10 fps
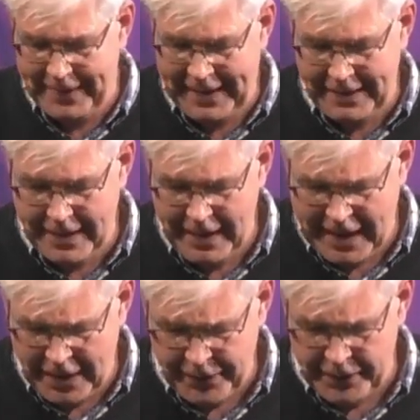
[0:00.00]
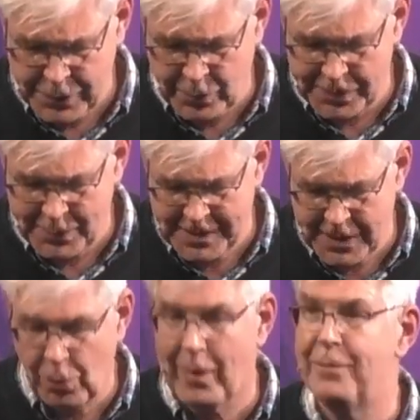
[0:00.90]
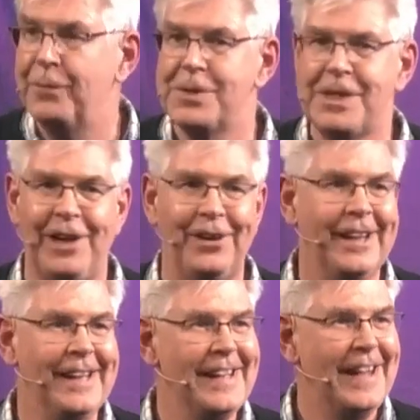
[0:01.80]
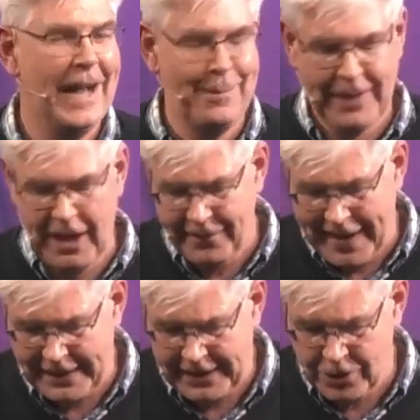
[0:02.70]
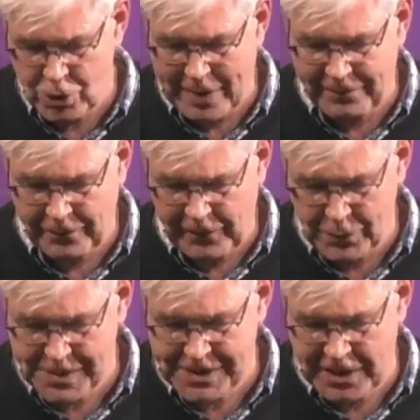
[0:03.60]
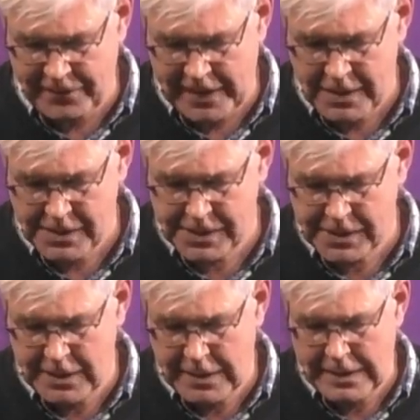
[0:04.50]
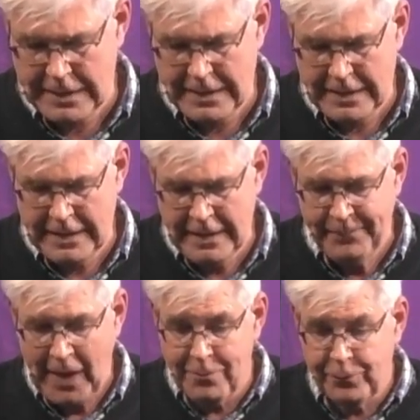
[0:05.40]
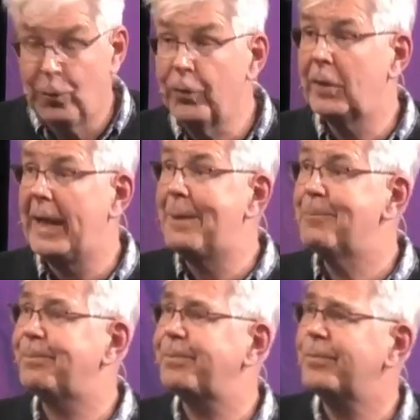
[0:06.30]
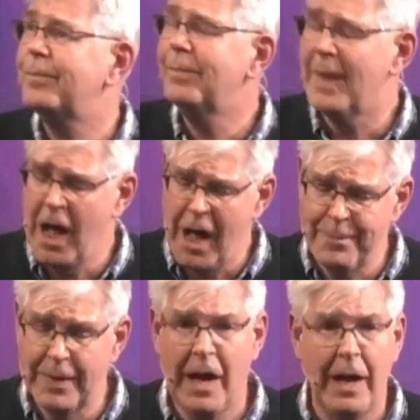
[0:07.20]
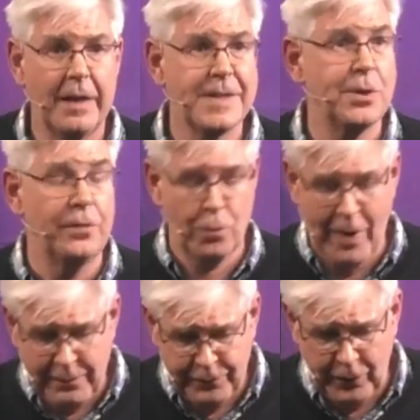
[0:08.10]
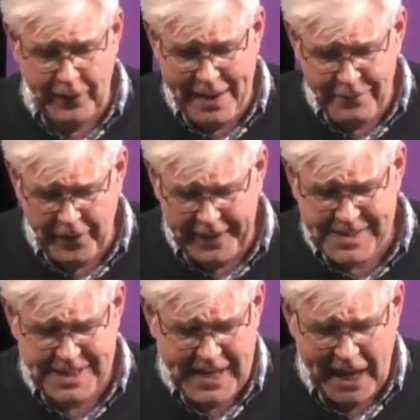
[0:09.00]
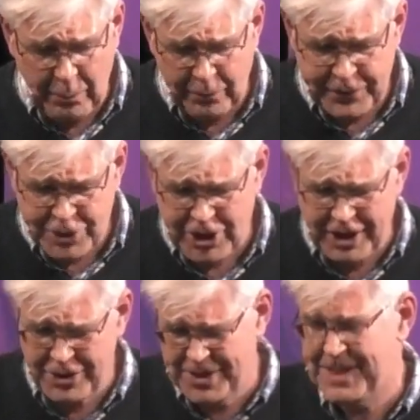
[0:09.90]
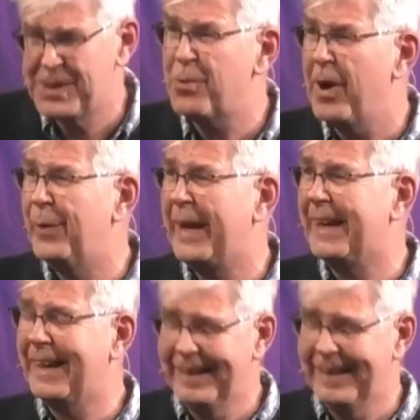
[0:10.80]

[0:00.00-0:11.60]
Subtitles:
in those roles. We're so grateful to you, kind of Andy and Trevor, for your service. Fourthly, I'm sort of grateful that FIEC's help for churches is growing.